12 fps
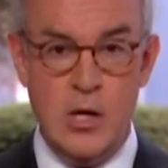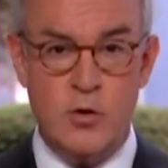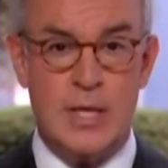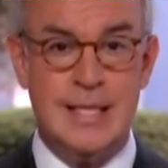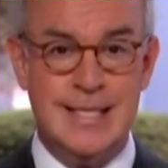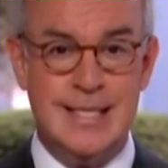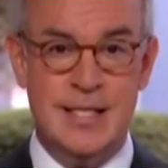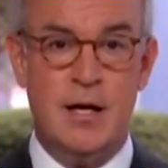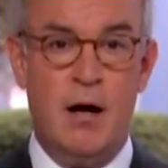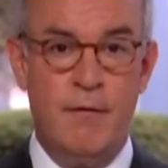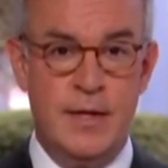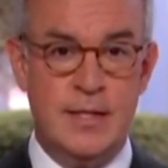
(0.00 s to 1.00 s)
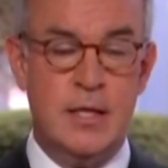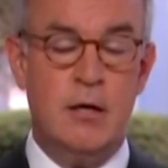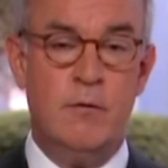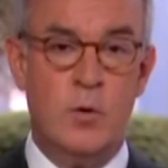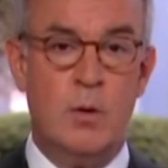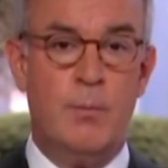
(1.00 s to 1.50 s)
intricacies of this
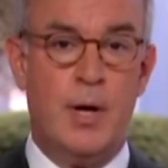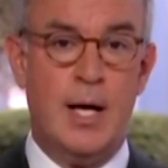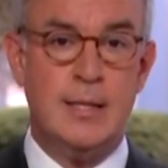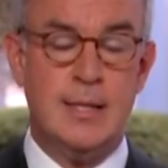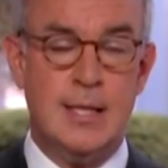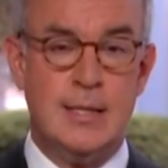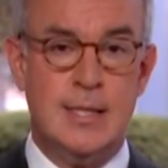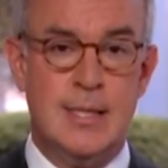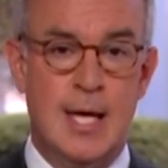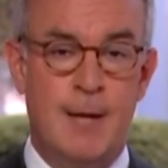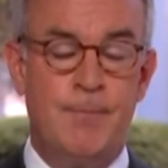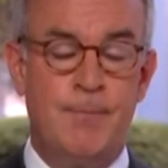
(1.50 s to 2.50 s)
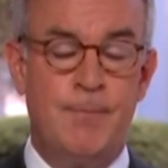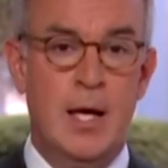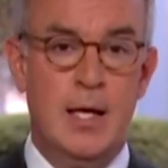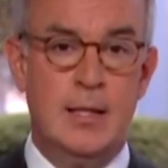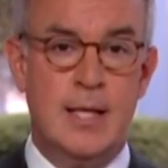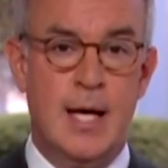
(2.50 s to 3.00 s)
interviewing process is that
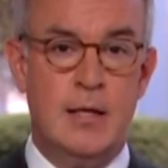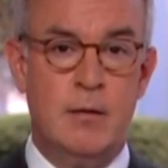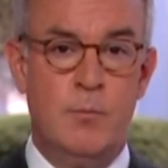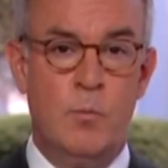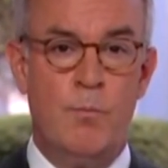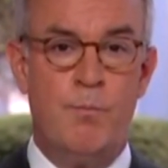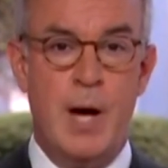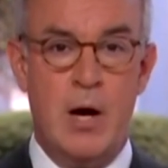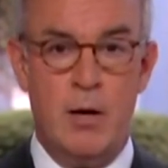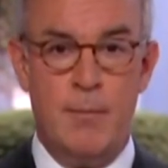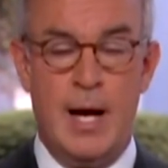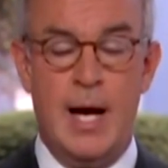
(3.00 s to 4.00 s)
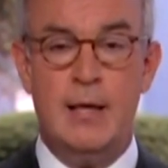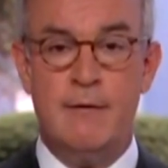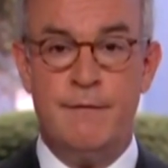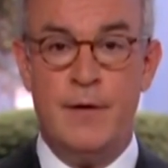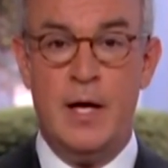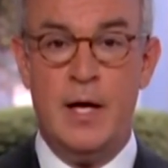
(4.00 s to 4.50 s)
he's had to bear in mind
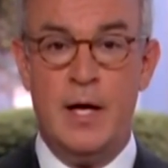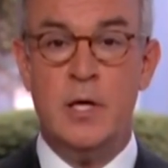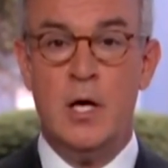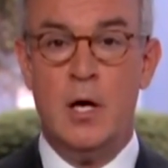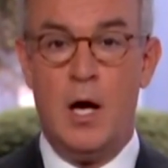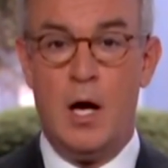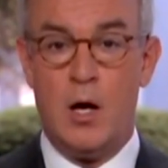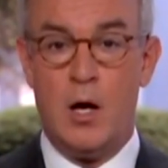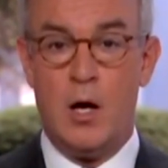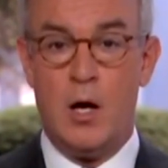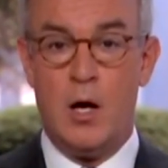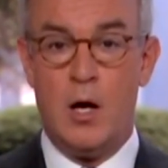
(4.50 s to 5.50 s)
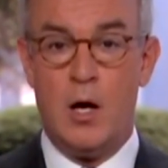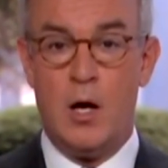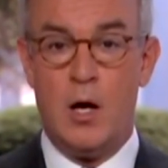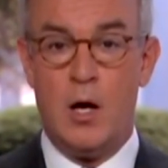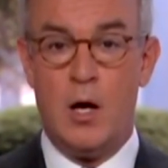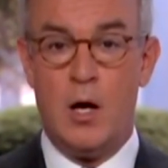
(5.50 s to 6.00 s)
the Fed's quiet
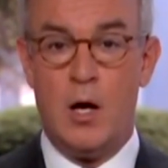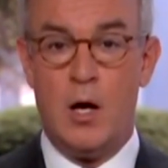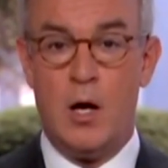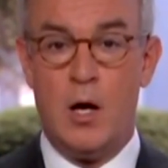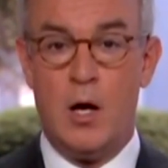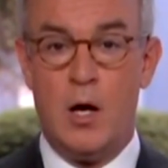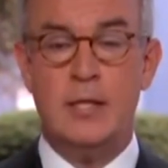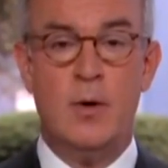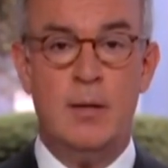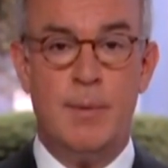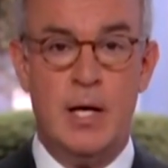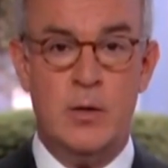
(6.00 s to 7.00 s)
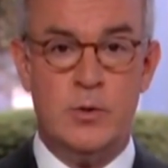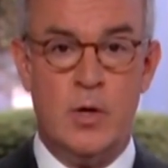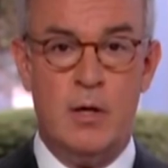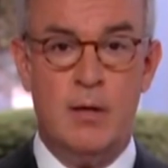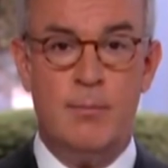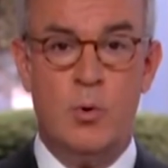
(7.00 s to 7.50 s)
period. And so anybody who's
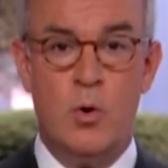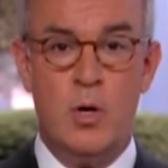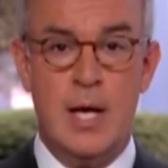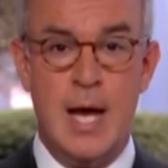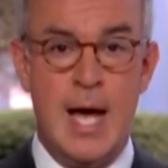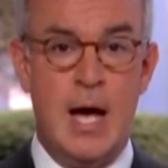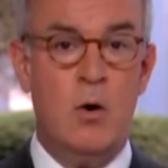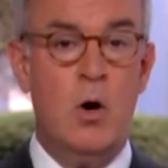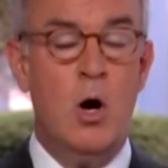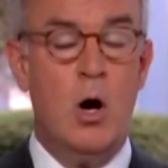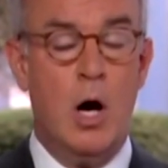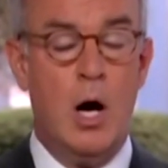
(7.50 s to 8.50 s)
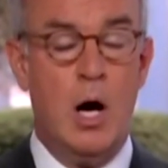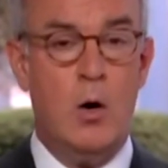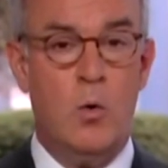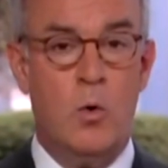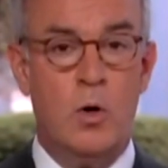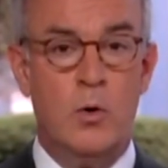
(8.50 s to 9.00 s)
on the board now
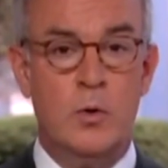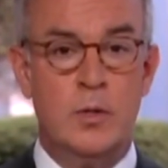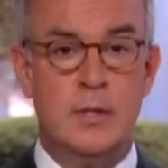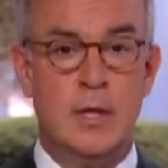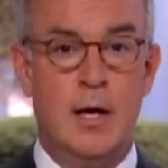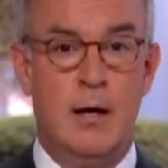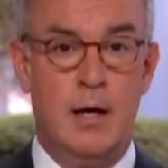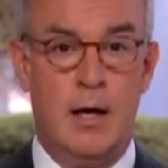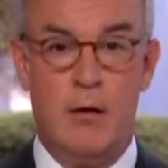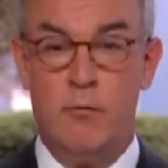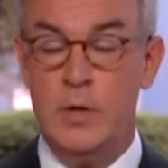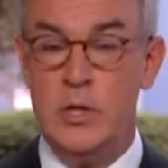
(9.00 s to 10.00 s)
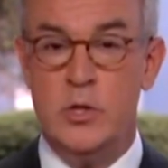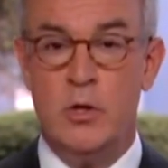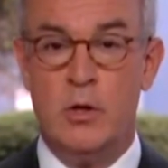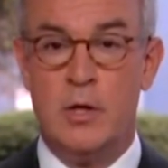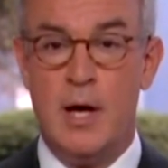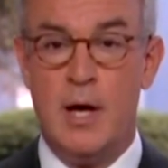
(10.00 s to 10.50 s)
or who's a
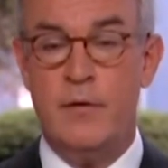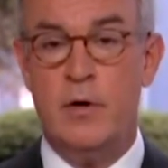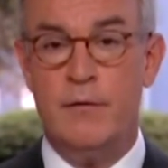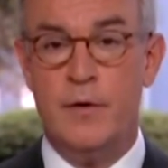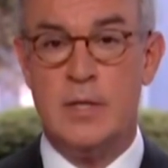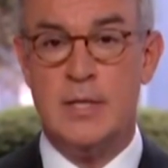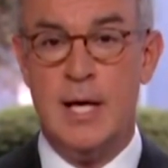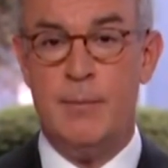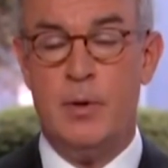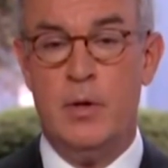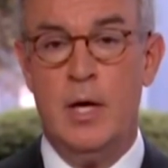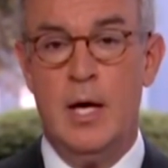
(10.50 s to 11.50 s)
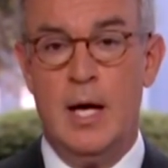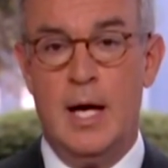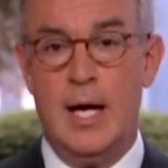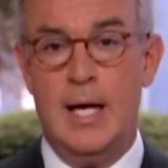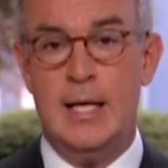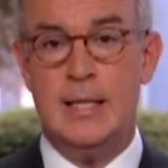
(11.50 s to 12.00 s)
regional governor, for example,
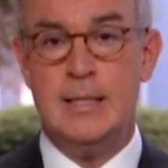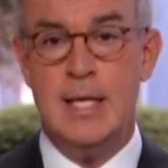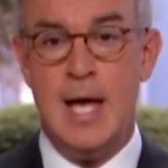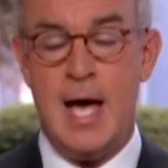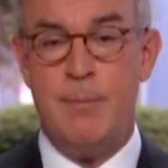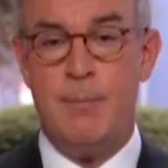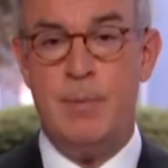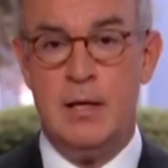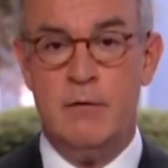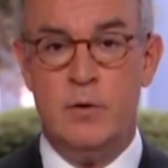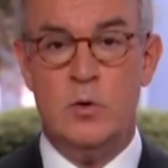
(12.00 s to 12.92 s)
is not being